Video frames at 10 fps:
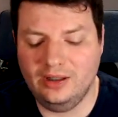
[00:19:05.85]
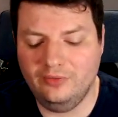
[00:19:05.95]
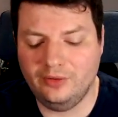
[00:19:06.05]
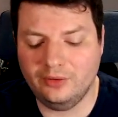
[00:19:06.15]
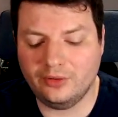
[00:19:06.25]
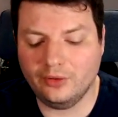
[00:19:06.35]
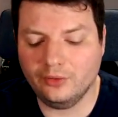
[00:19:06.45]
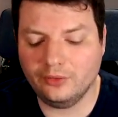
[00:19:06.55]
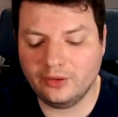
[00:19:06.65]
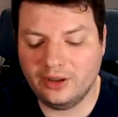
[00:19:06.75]
If you
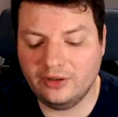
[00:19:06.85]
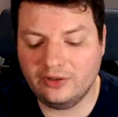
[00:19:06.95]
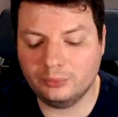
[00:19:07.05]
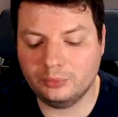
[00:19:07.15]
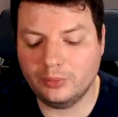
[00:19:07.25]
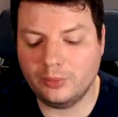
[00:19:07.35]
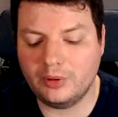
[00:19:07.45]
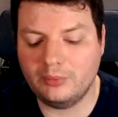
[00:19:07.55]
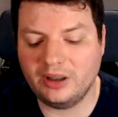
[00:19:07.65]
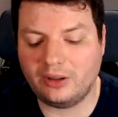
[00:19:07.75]
don't, it's
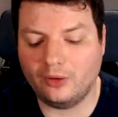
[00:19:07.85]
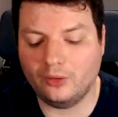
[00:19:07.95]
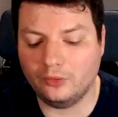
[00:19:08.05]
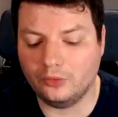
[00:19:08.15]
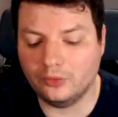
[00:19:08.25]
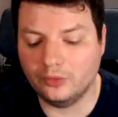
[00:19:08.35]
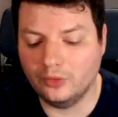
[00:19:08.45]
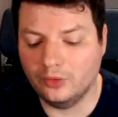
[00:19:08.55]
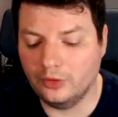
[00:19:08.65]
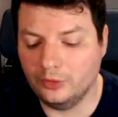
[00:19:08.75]
probably because
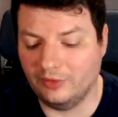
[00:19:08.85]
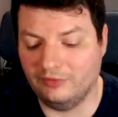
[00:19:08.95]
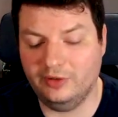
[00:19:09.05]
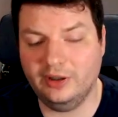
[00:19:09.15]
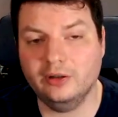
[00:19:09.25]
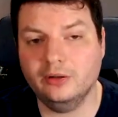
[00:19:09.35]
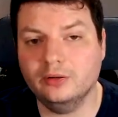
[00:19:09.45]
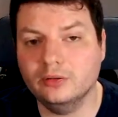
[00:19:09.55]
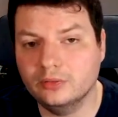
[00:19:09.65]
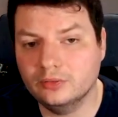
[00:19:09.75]
you are very good,
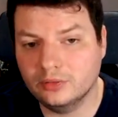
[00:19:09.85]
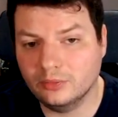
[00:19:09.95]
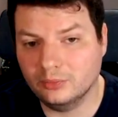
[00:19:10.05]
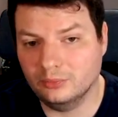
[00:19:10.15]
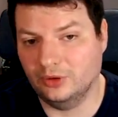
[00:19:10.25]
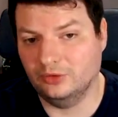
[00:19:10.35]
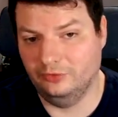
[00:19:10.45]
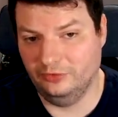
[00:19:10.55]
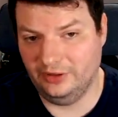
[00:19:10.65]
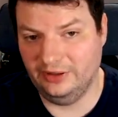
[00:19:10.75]
but
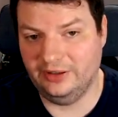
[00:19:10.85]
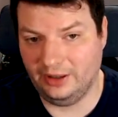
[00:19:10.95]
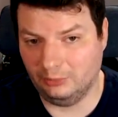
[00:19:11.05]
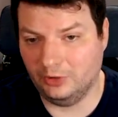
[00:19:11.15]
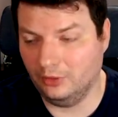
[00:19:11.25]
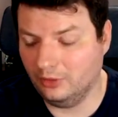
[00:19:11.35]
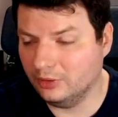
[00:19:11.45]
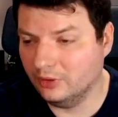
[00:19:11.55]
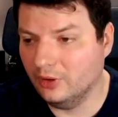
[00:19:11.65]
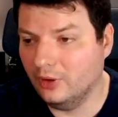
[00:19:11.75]
very damn
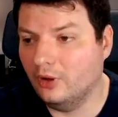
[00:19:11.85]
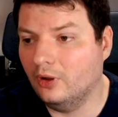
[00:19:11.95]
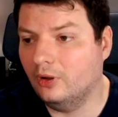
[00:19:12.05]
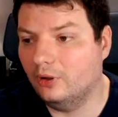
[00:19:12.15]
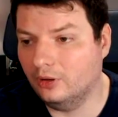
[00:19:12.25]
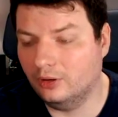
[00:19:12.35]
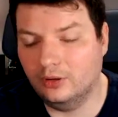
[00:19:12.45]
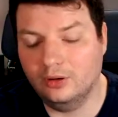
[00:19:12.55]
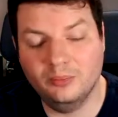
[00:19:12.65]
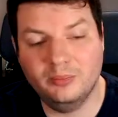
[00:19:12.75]
good,
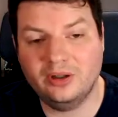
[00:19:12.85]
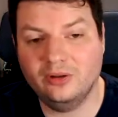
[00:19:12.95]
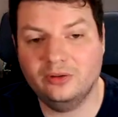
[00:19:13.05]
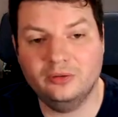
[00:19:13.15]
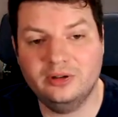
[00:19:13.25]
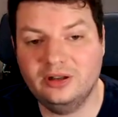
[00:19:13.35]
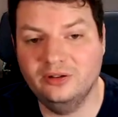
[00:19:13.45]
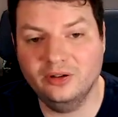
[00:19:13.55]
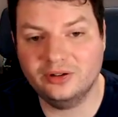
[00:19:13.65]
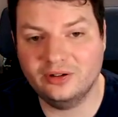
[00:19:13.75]
or because you did
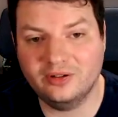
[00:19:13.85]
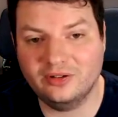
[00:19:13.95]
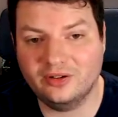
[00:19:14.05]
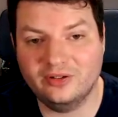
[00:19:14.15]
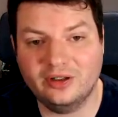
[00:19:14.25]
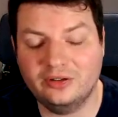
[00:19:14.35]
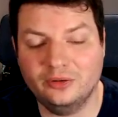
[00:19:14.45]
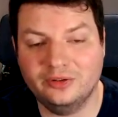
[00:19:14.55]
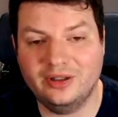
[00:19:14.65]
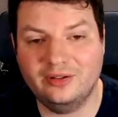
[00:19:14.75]
not understand that
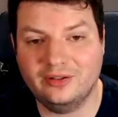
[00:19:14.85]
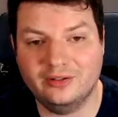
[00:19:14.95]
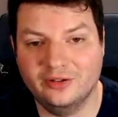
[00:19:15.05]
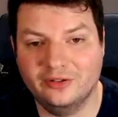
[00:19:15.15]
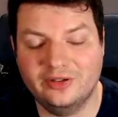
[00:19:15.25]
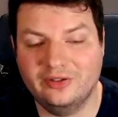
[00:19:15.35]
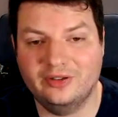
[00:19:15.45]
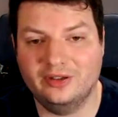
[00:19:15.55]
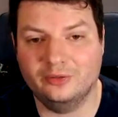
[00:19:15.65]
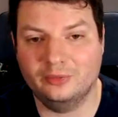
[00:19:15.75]
your test is not
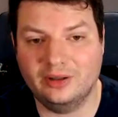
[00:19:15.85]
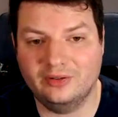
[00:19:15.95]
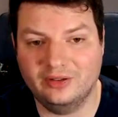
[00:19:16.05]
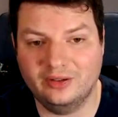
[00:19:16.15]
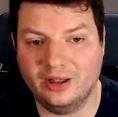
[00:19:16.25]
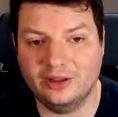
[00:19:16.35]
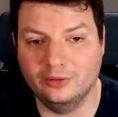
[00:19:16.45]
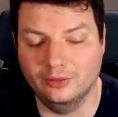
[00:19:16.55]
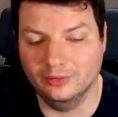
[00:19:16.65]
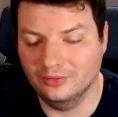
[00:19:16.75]
testing the right thing at
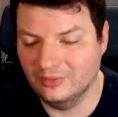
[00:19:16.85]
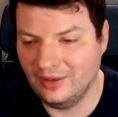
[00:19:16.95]
all.